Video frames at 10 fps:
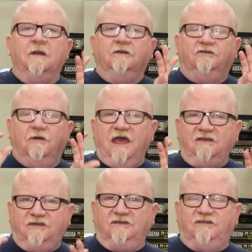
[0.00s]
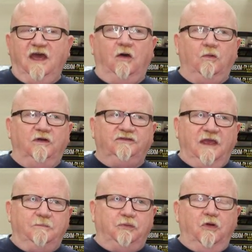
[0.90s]
So SSL was
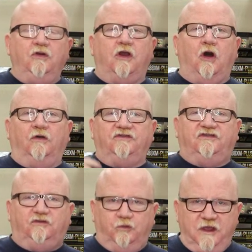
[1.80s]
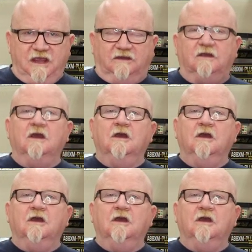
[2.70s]
a protocol suite